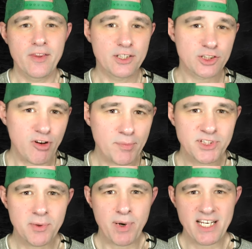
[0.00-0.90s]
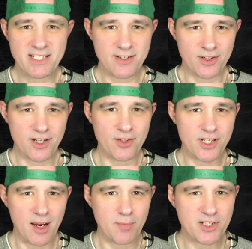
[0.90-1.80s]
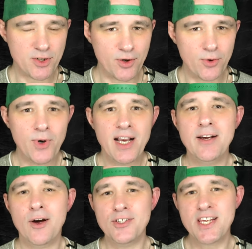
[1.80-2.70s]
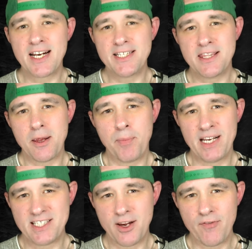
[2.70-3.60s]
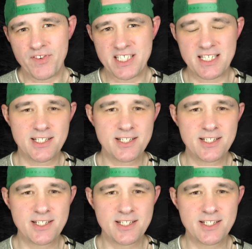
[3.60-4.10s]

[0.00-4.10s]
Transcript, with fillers: The Shropshire Police took no time at all and contacted the police office in